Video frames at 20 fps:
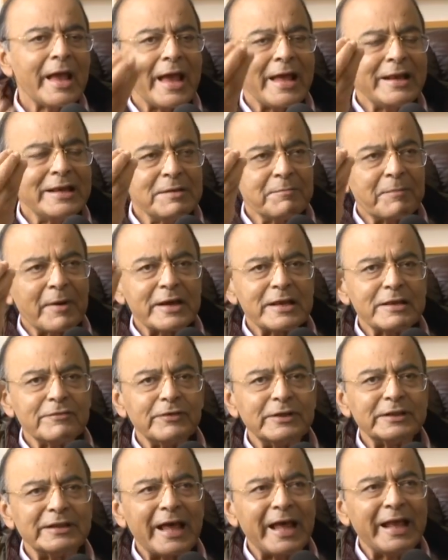Anybody
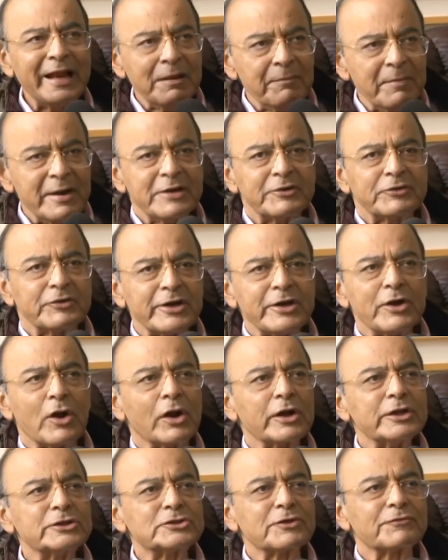with elementary
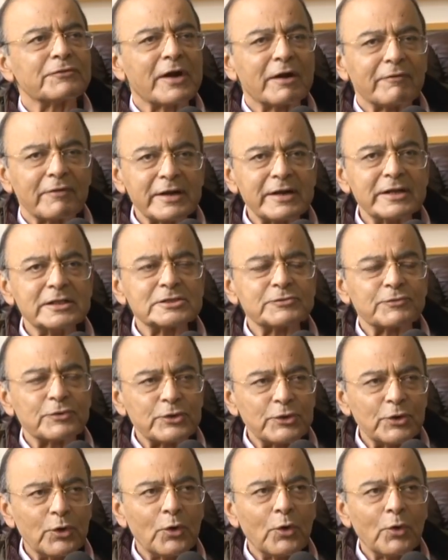knowledge of governance
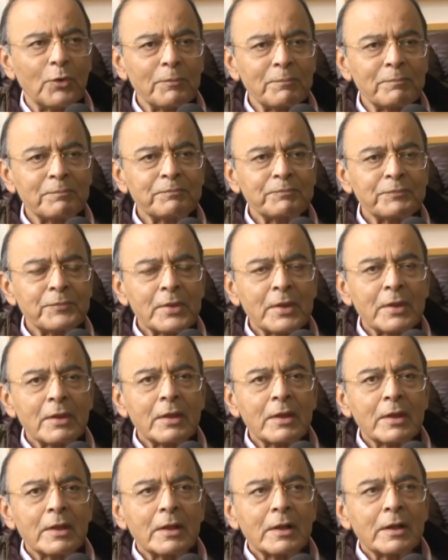would know
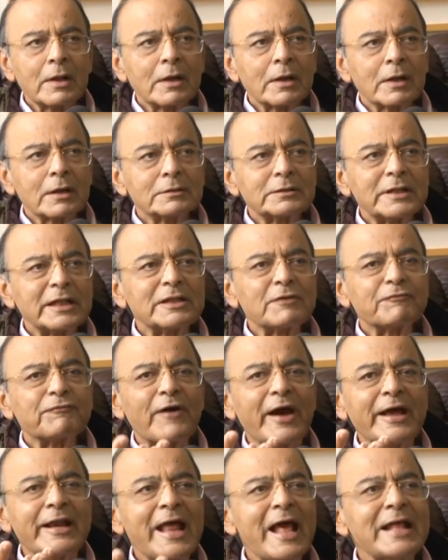that the
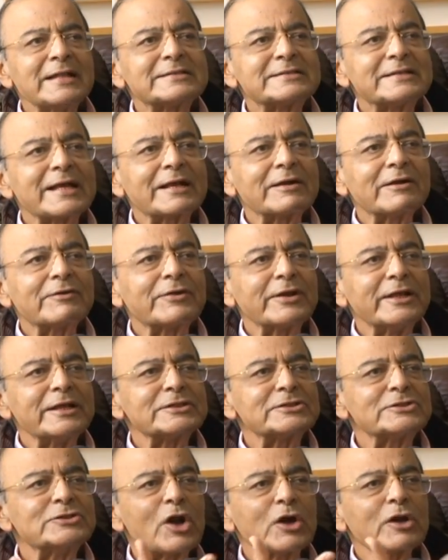finance secretary
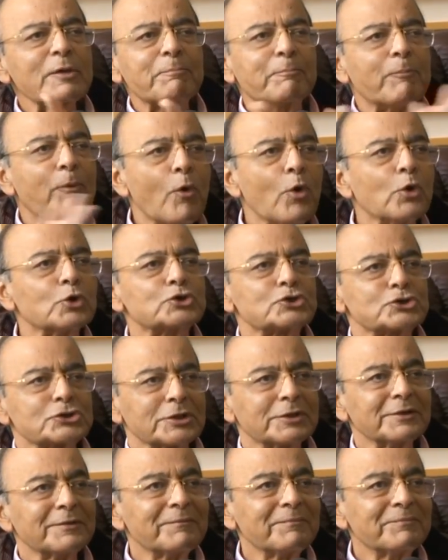is not a post.